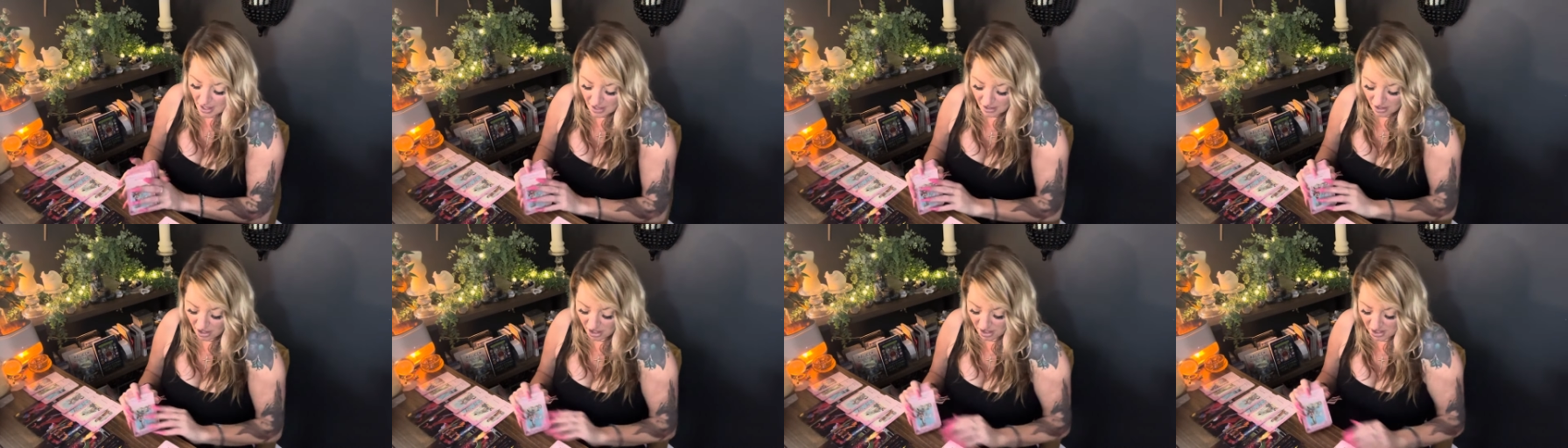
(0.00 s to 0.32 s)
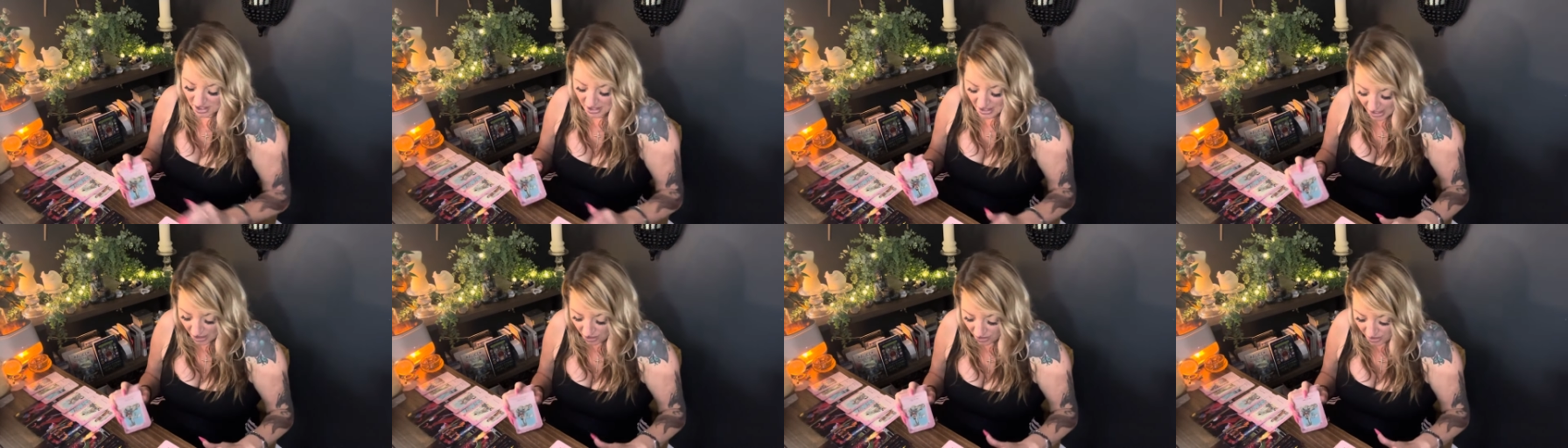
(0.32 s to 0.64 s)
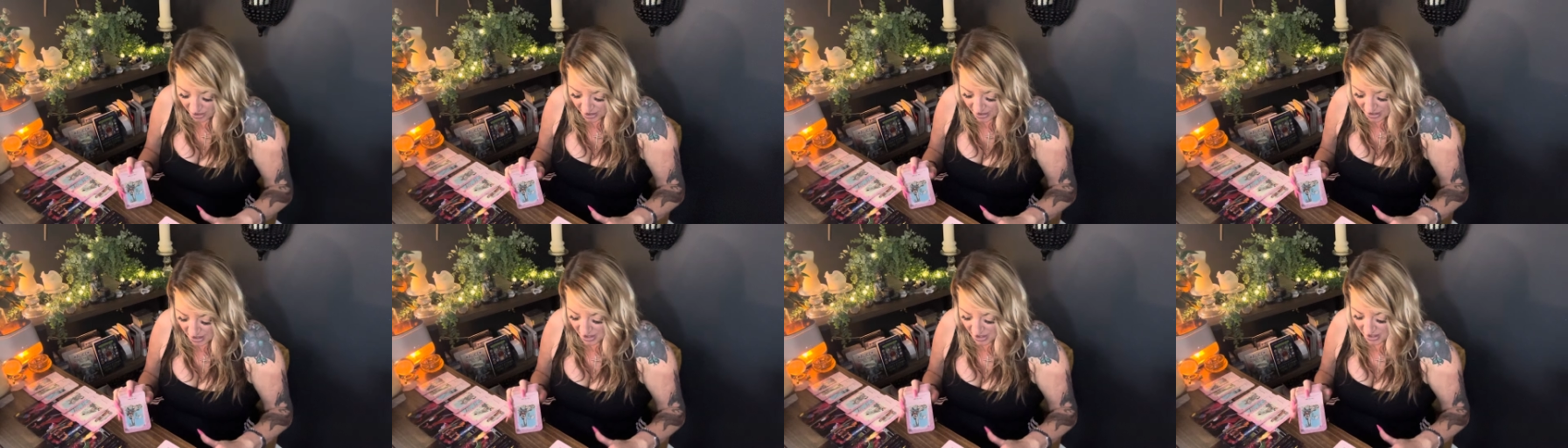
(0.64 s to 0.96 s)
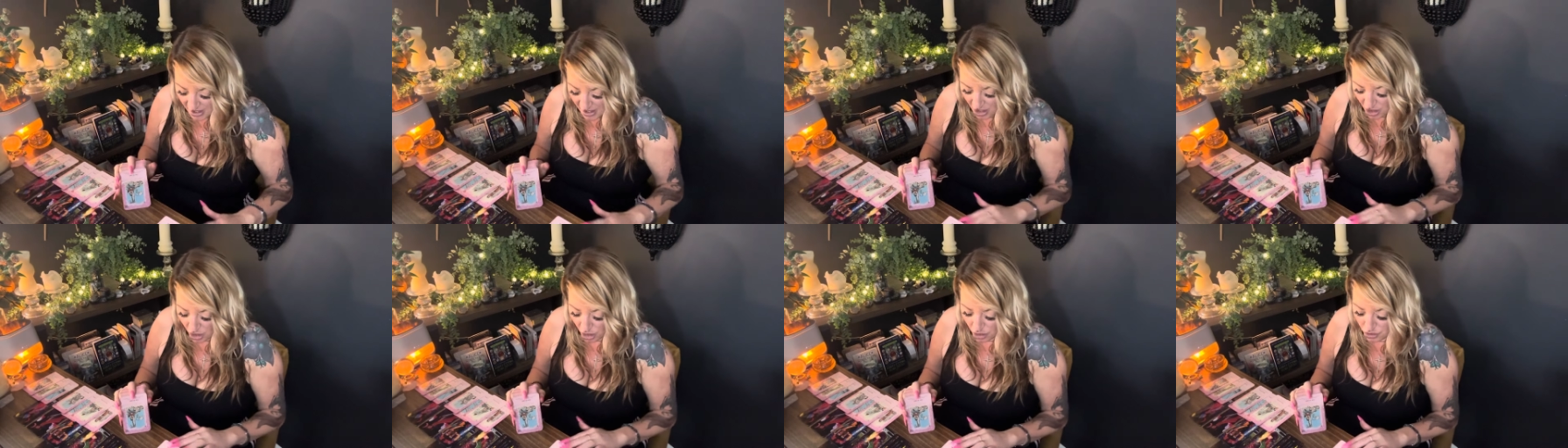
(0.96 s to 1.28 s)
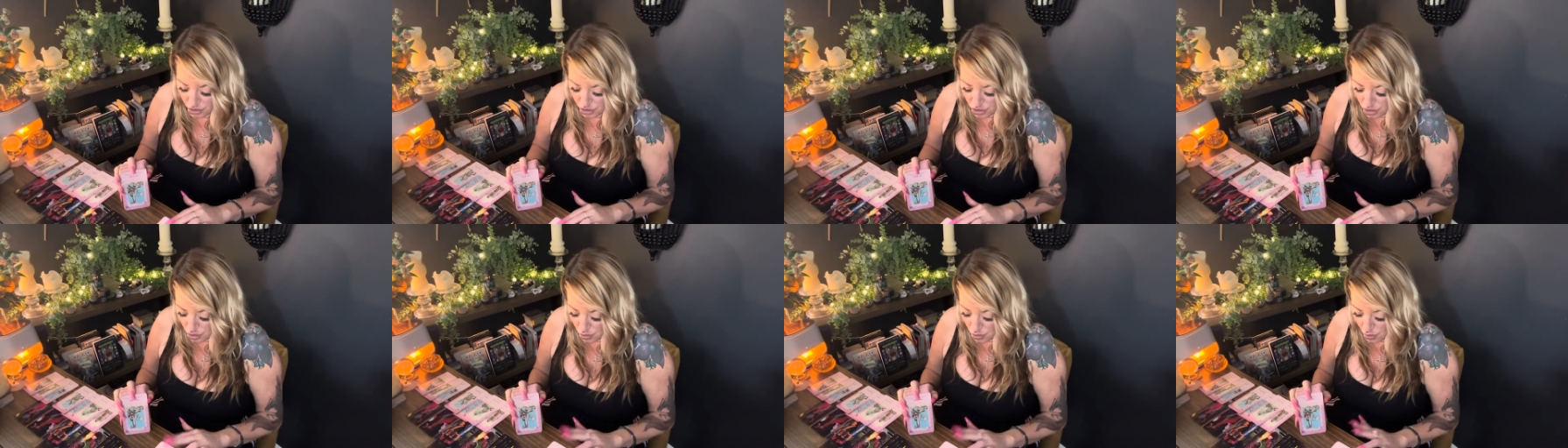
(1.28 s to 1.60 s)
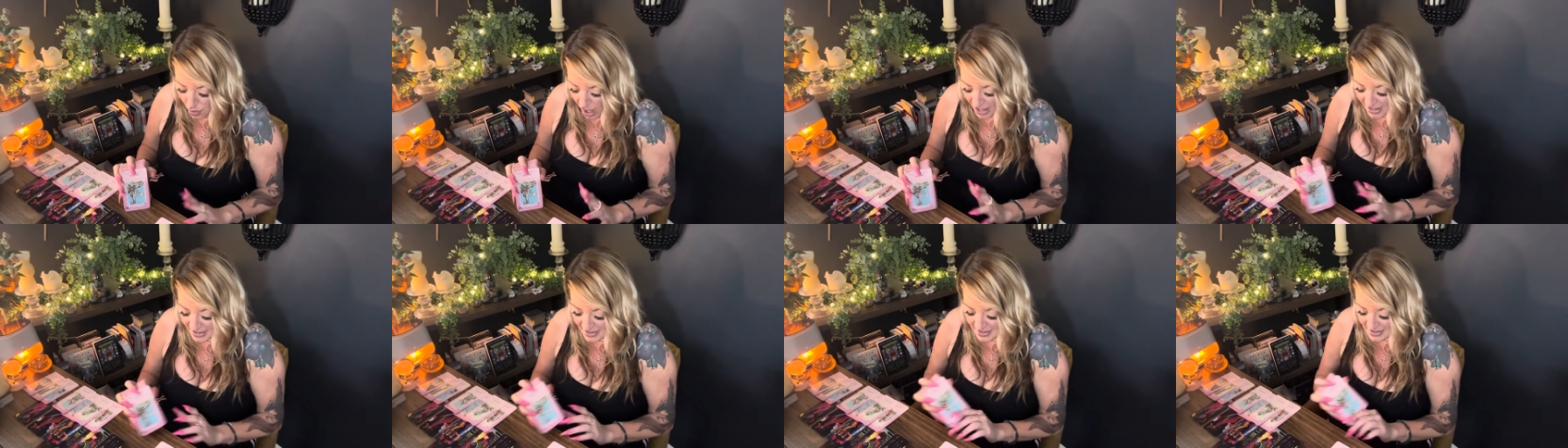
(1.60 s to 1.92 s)
clarity here, new
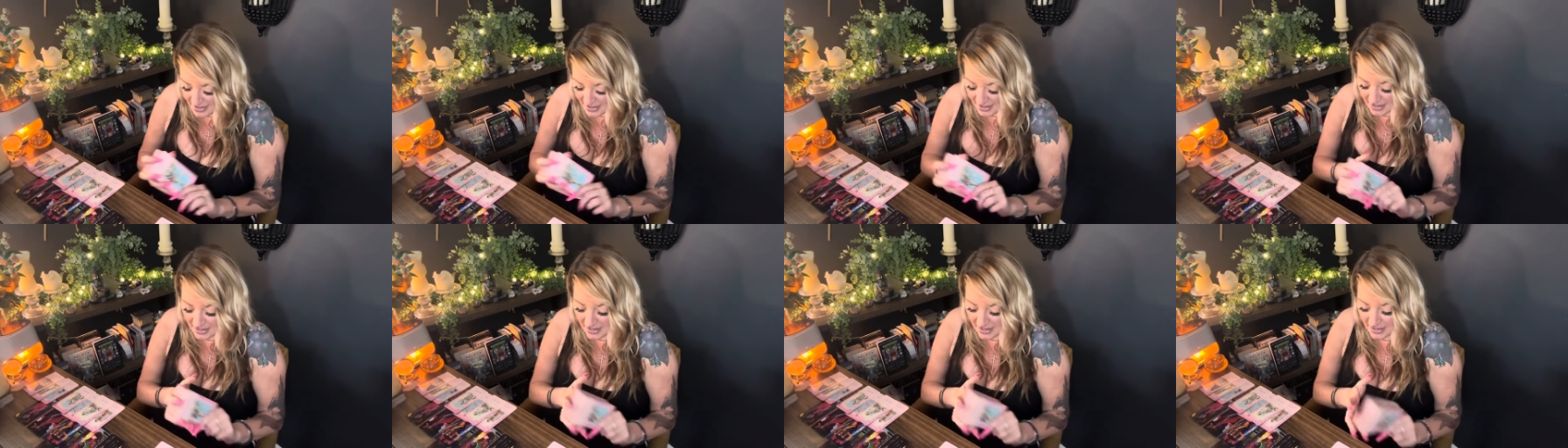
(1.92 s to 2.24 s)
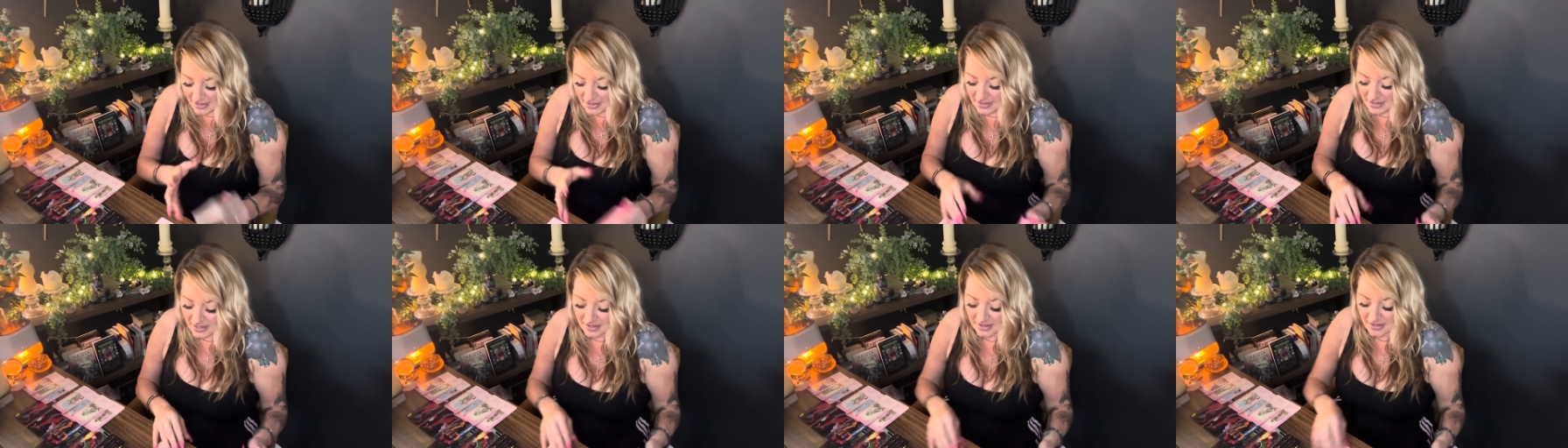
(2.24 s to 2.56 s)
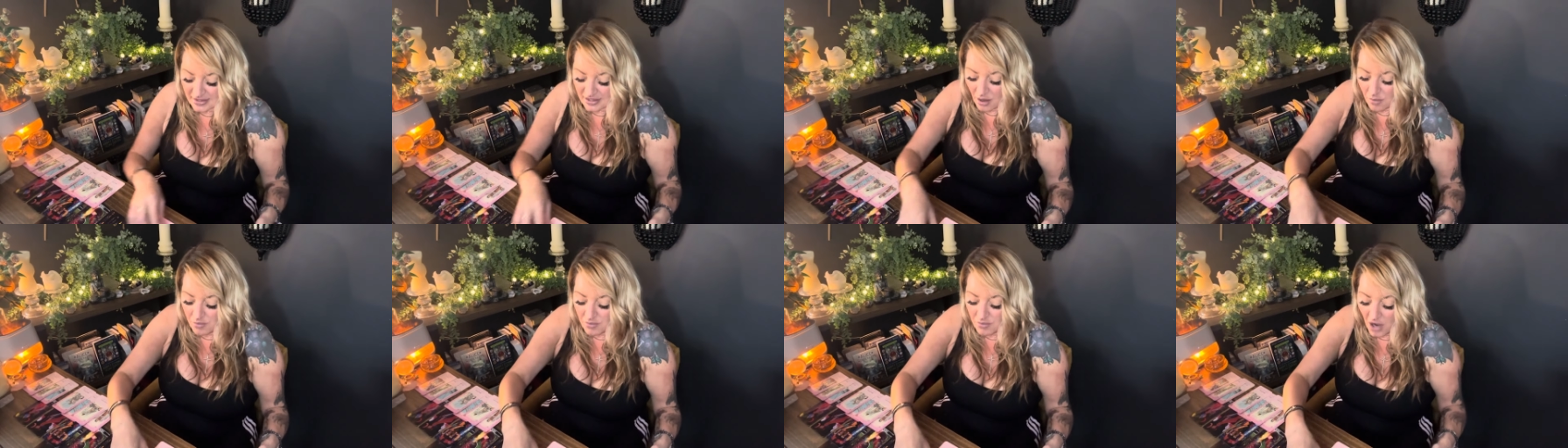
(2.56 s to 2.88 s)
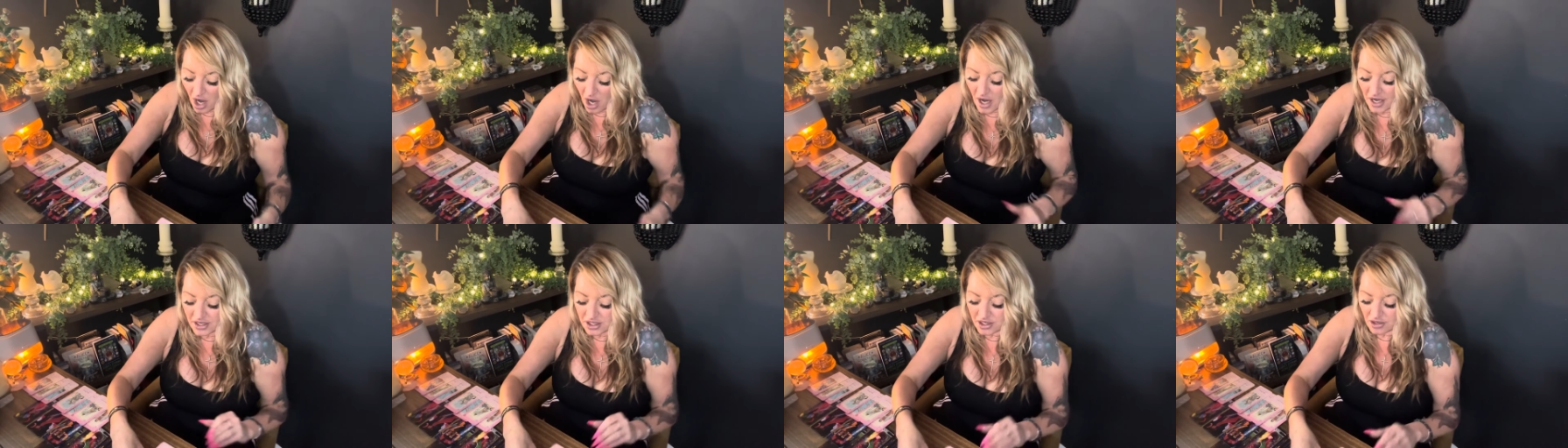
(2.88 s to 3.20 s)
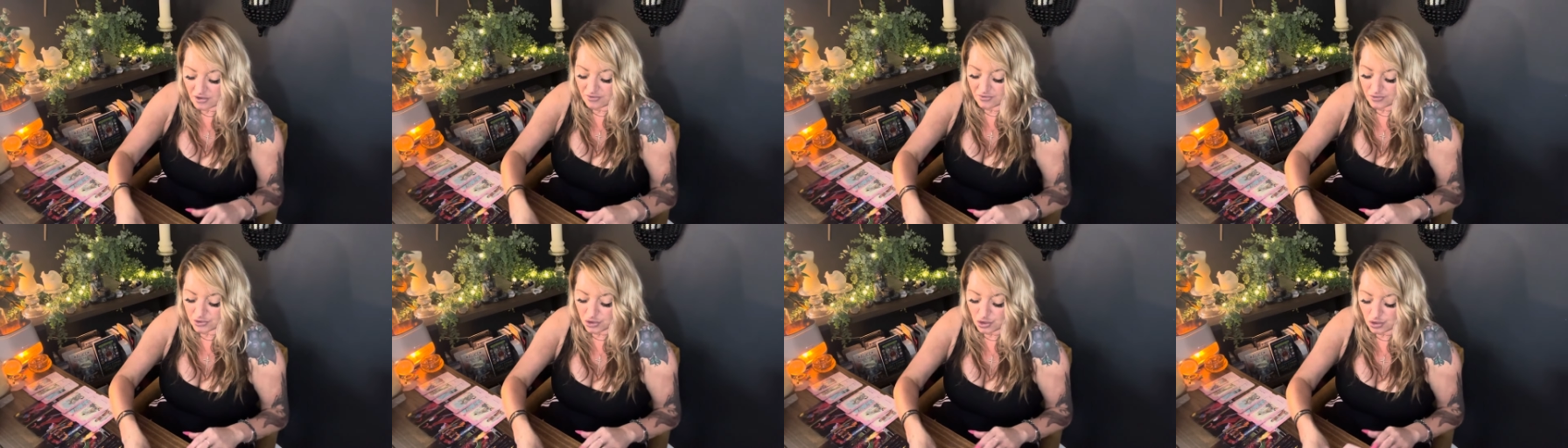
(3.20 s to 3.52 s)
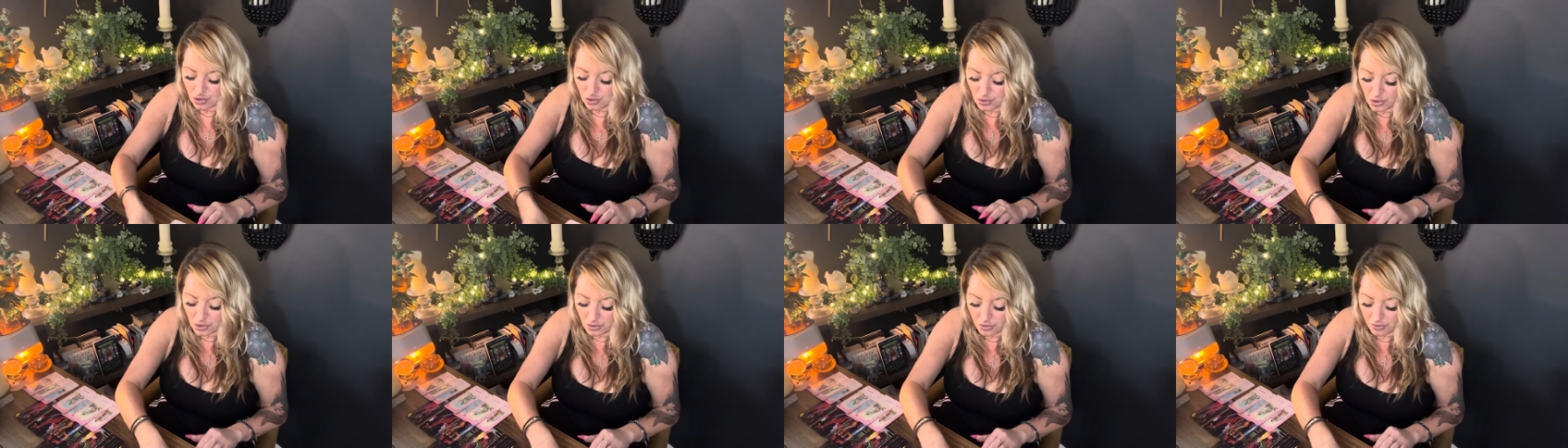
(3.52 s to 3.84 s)
ideas, some kind of
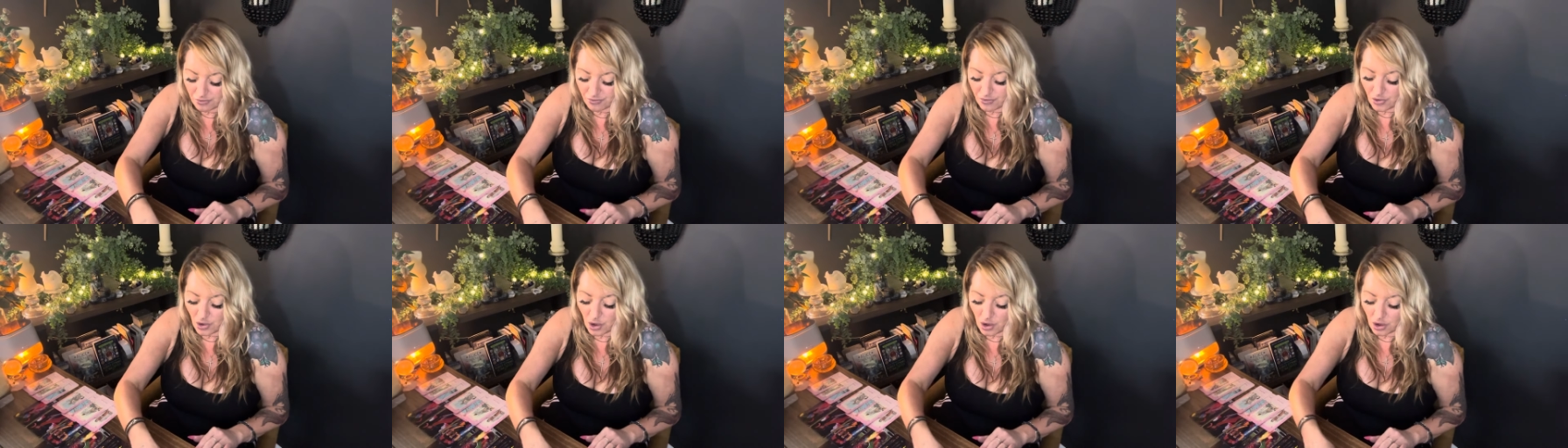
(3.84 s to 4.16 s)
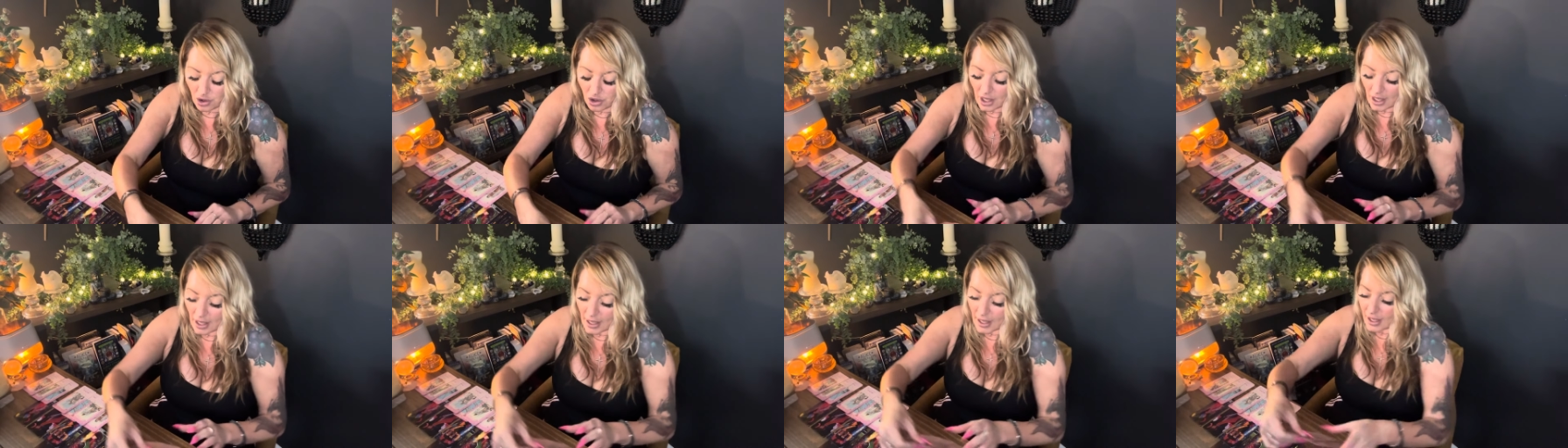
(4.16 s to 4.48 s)
truthful